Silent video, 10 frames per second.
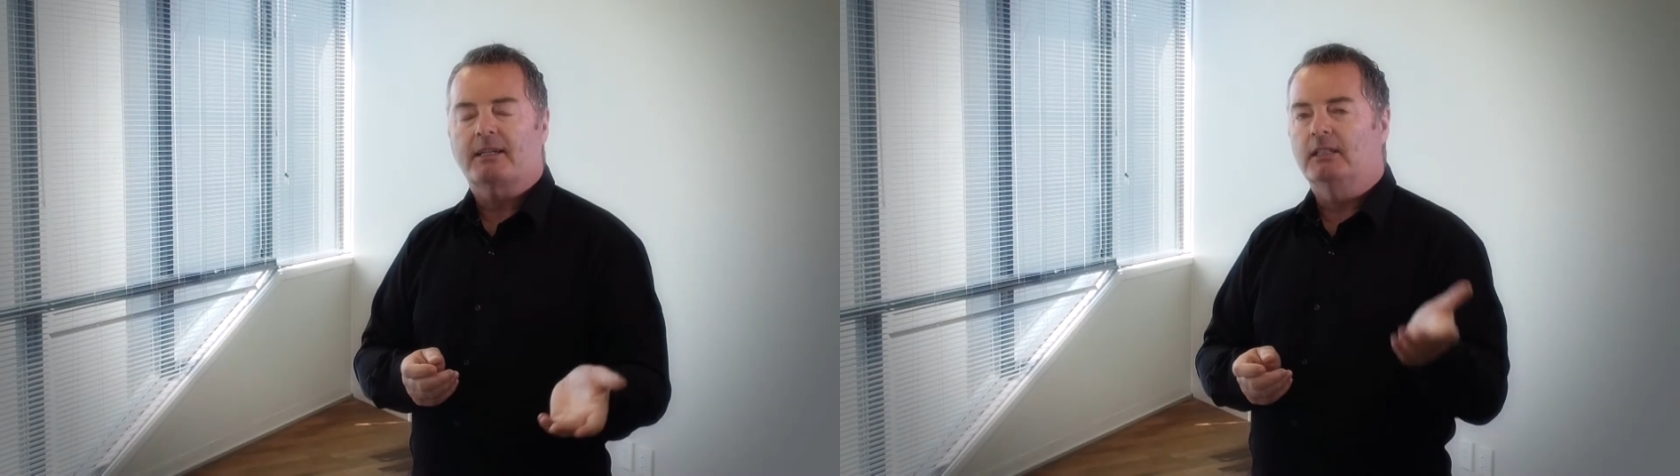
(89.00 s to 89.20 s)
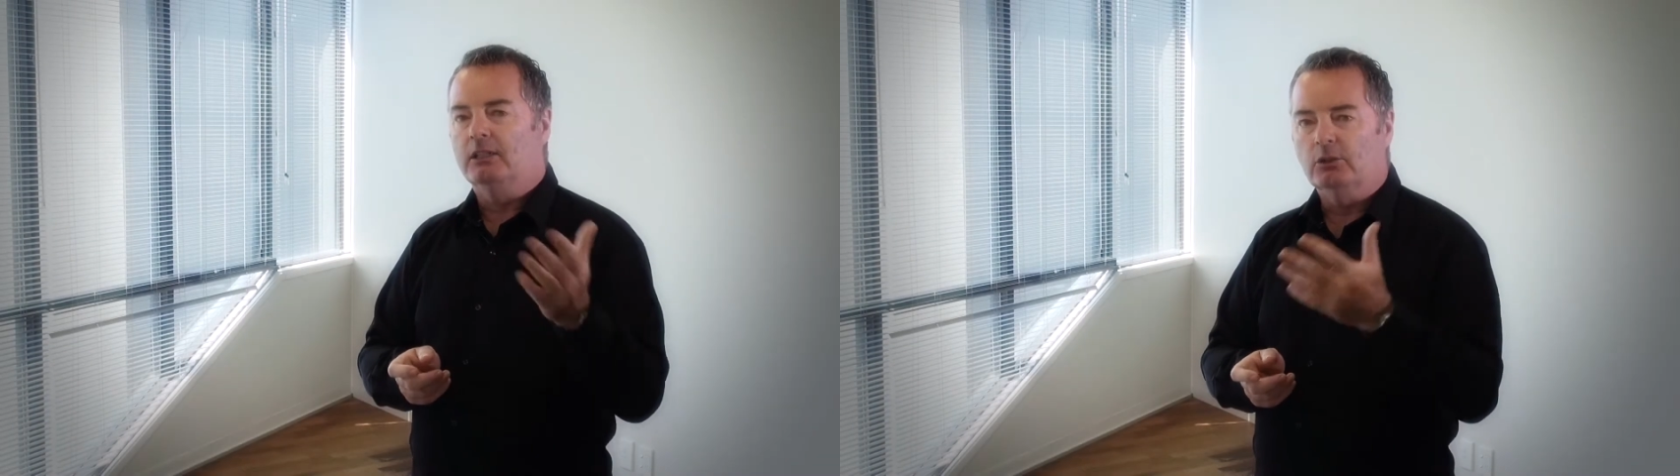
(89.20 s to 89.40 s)

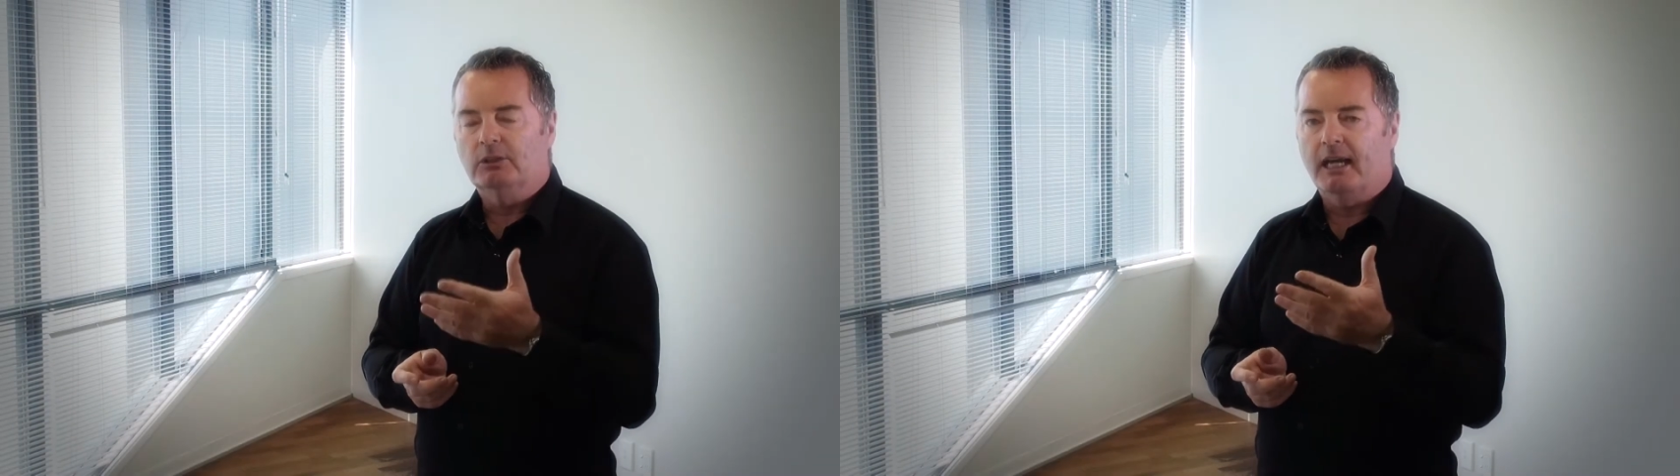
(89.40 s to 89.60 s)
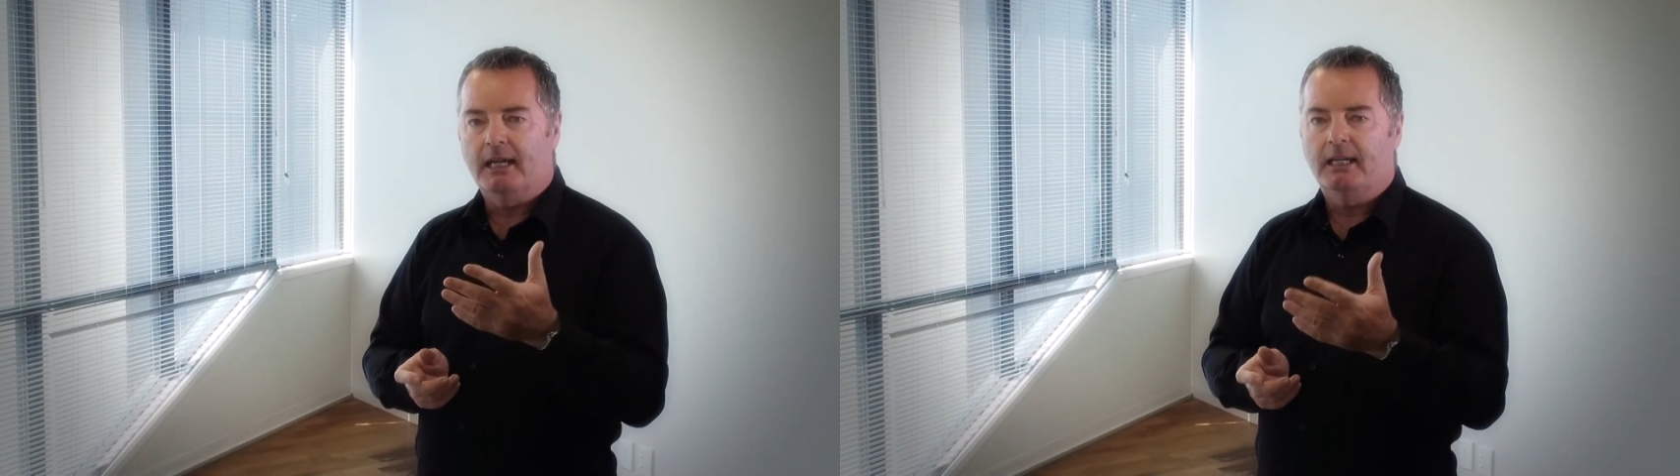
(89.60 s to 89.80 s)
back to the
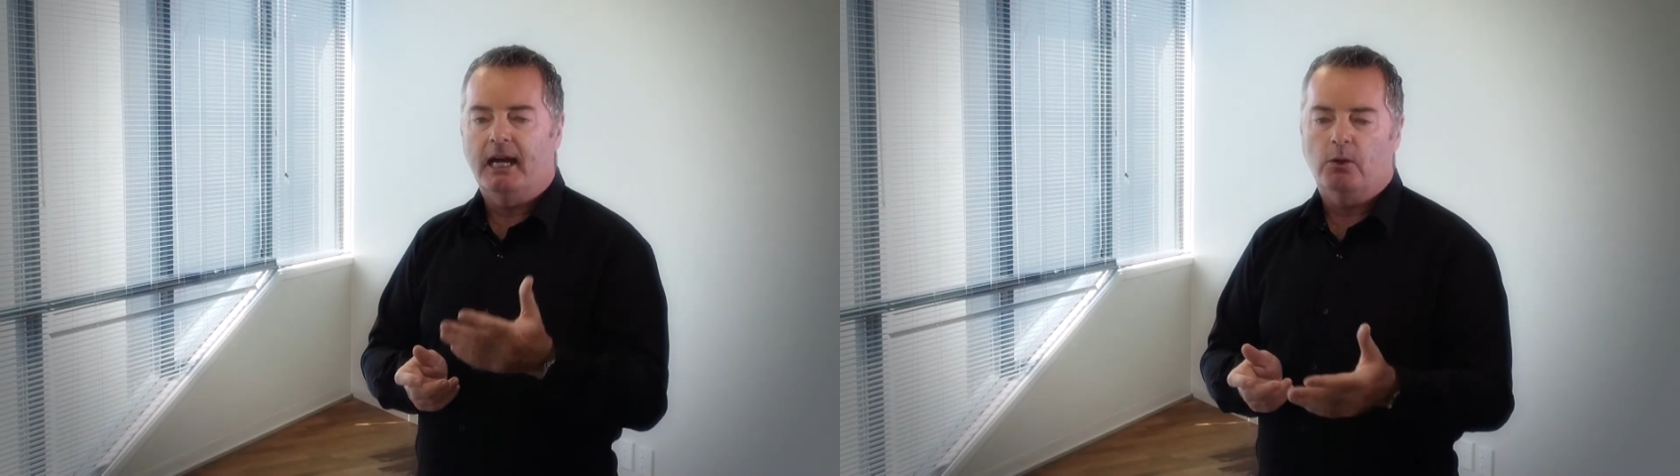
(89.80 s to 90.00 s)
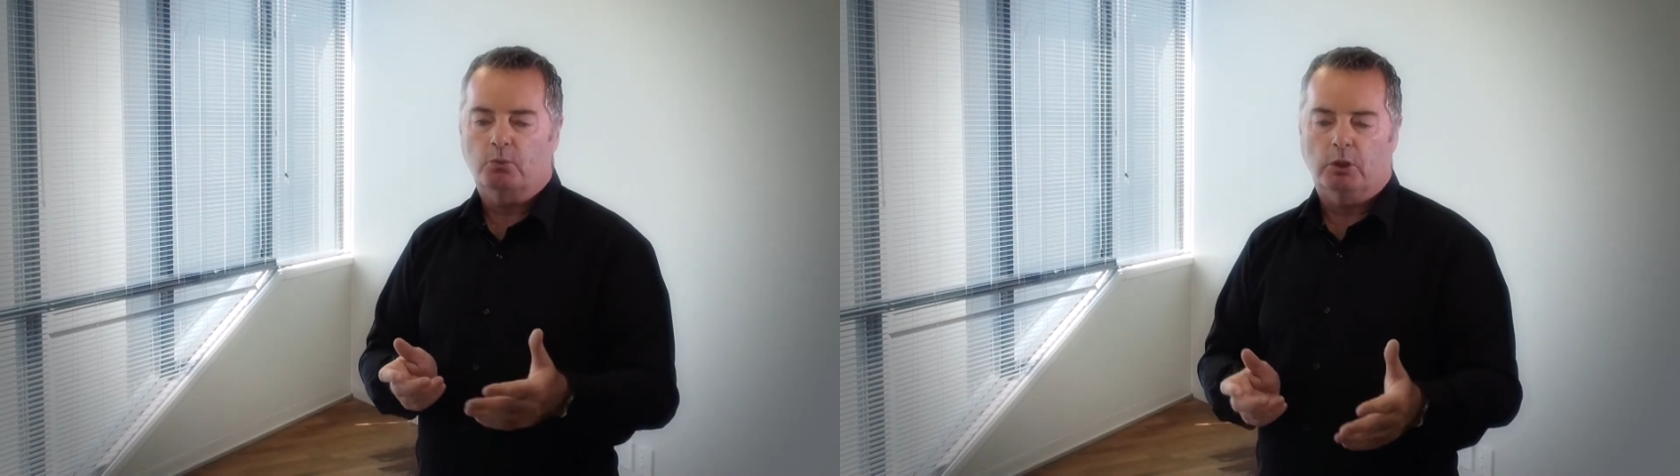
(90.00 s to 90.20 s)

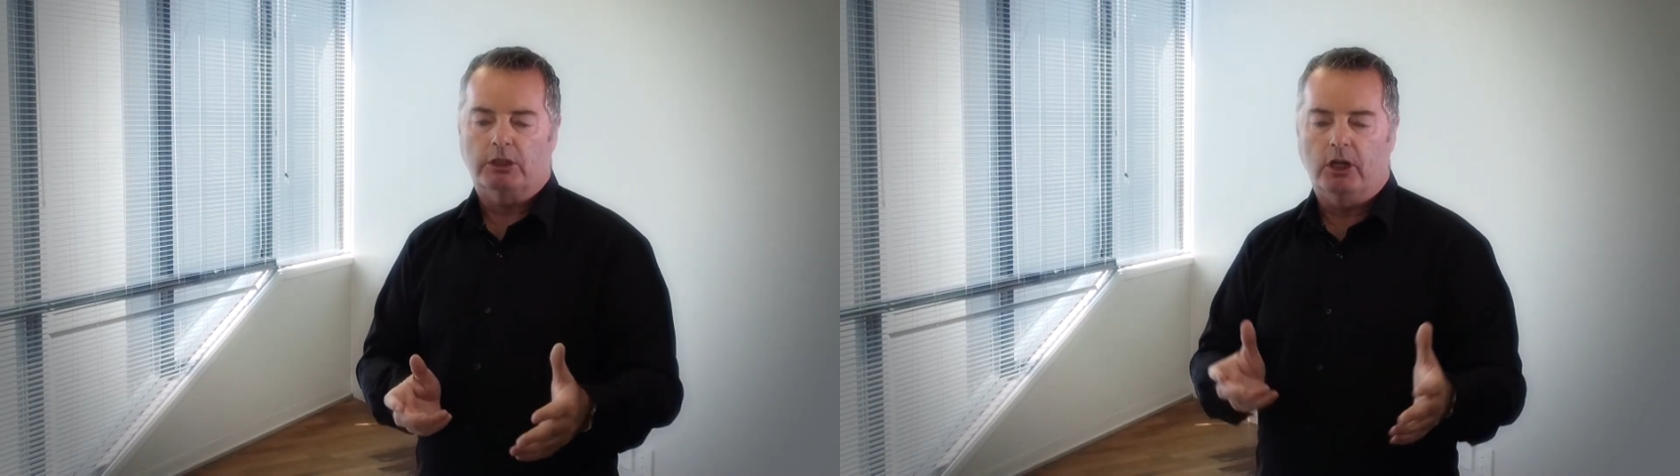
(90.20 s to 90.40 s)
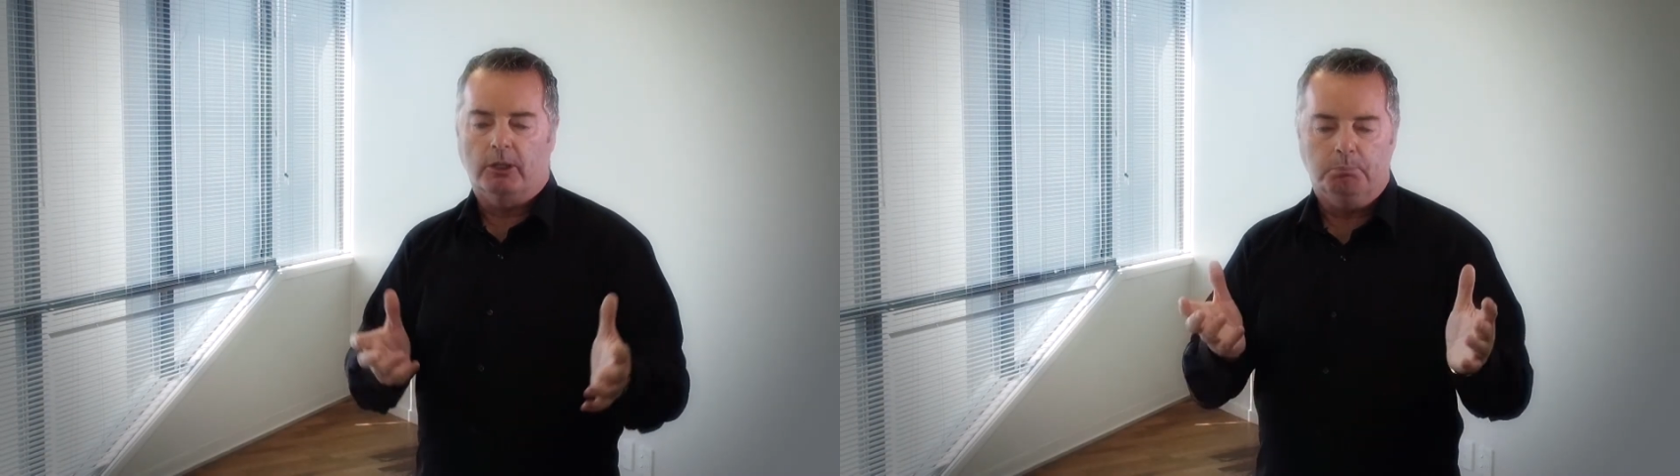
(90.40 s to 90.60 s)
UK, I was
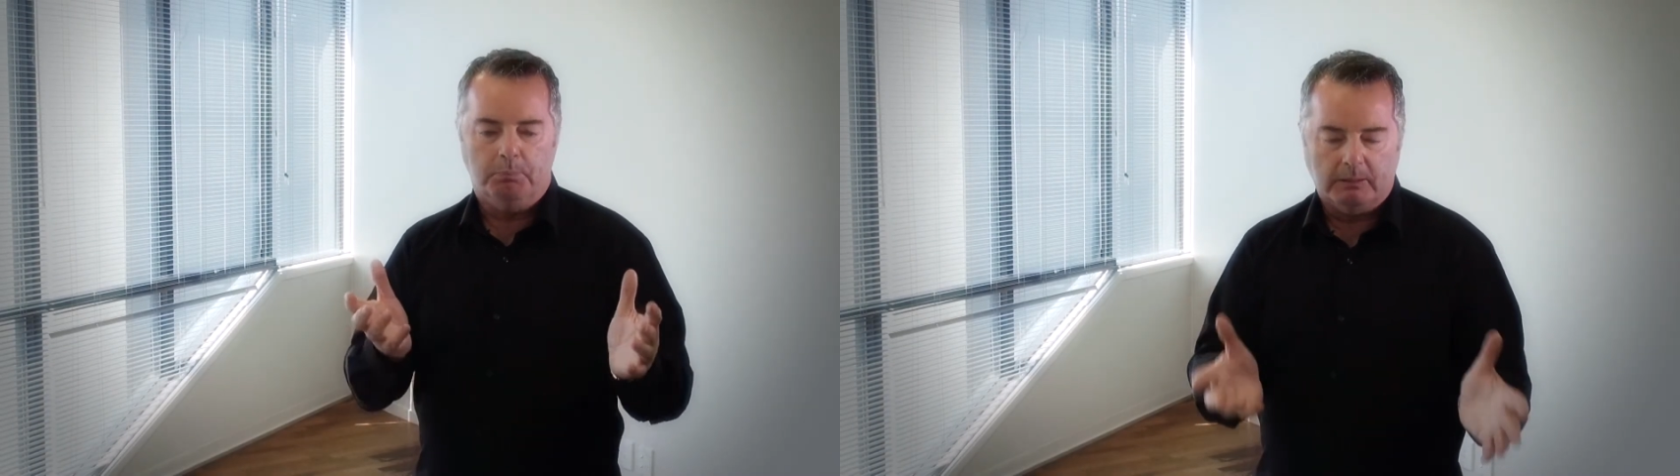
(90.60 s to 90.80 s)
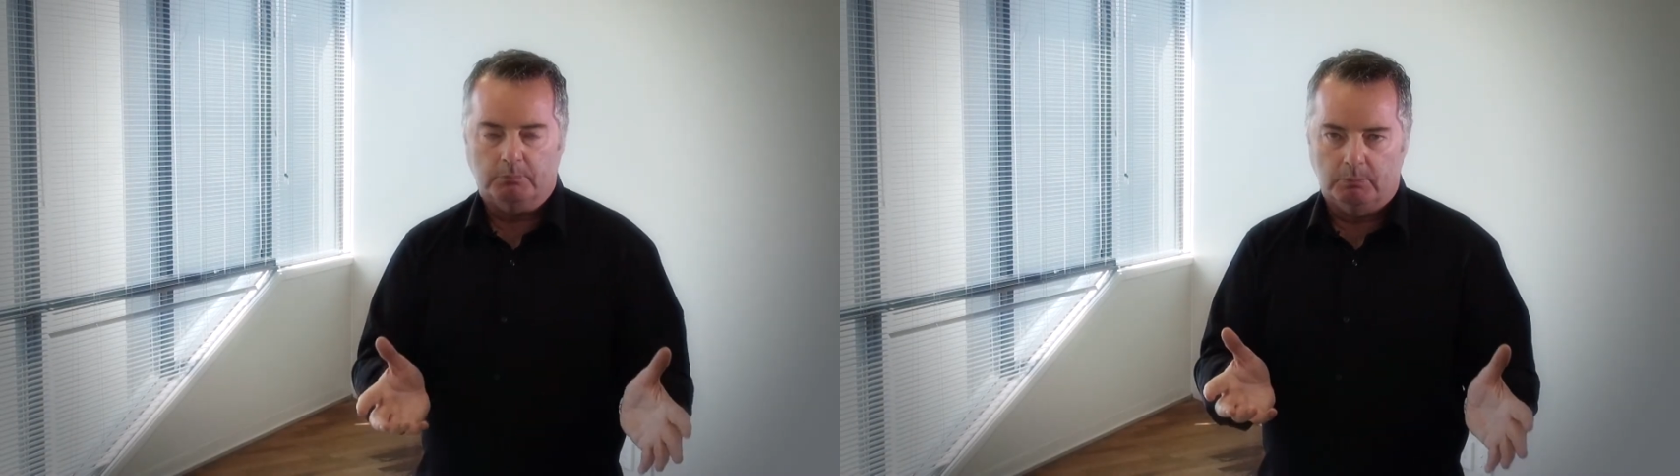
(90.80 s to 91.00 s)
working on a
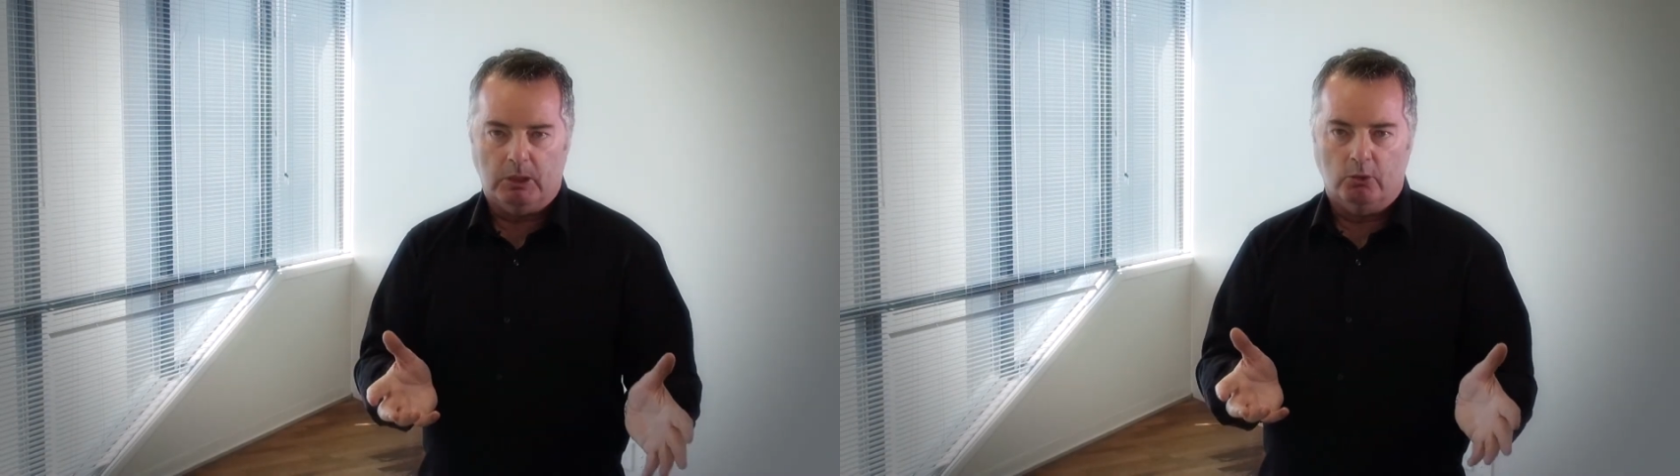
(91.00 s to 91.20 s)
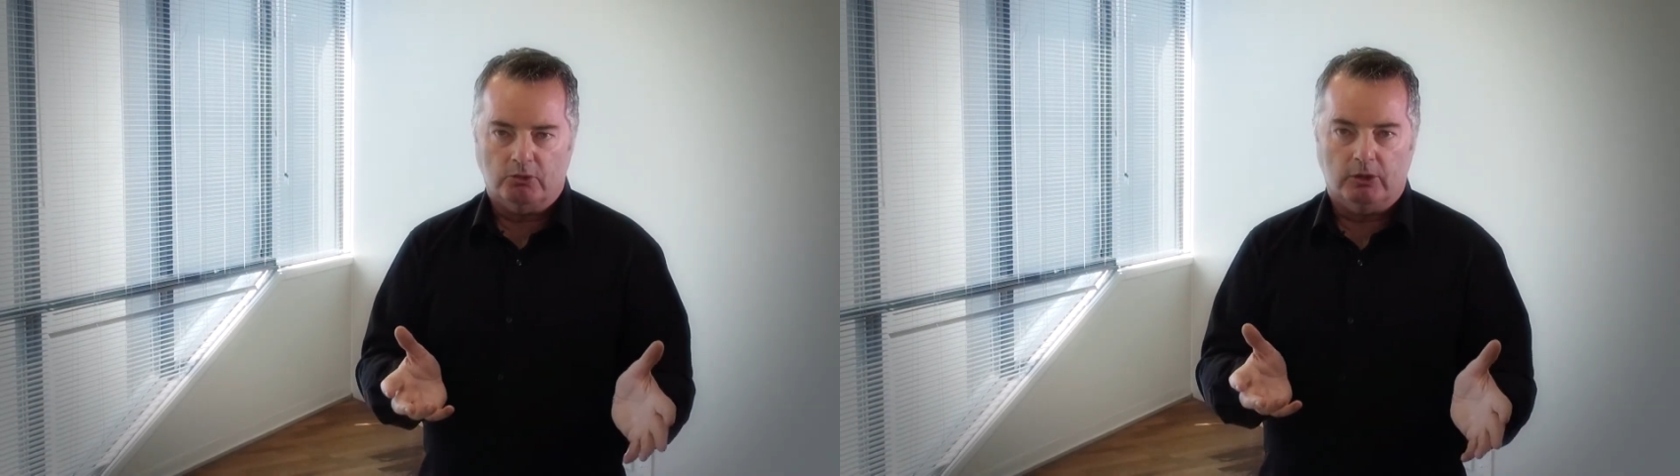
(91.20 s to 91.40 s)
big
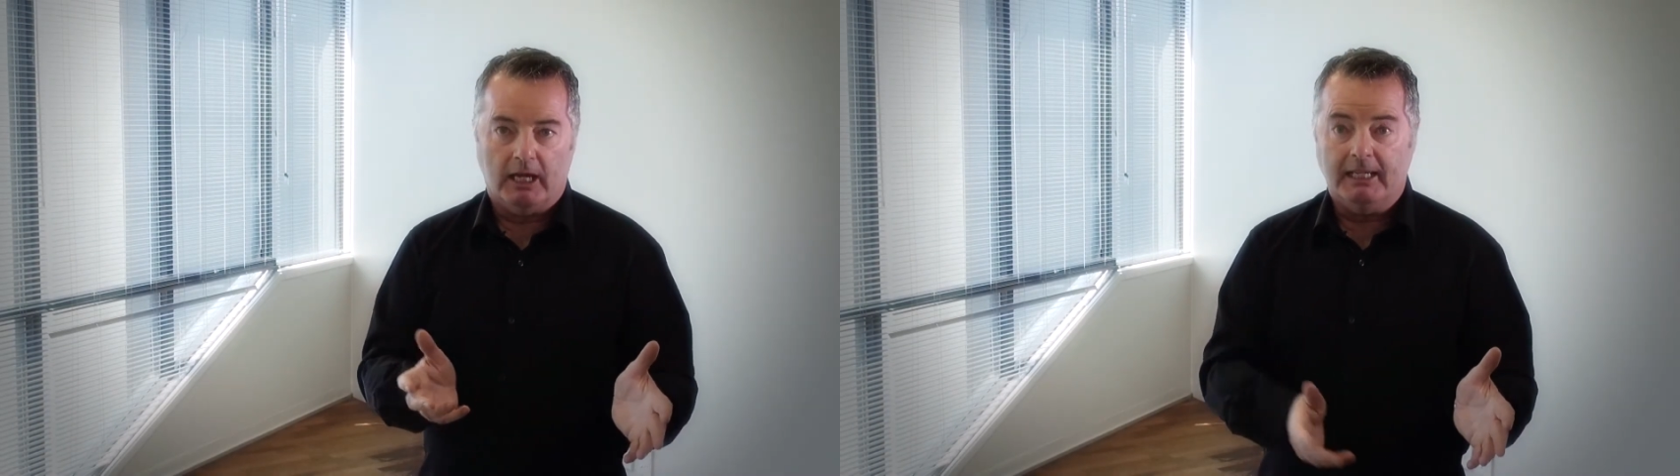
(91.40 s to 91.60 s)
proposal,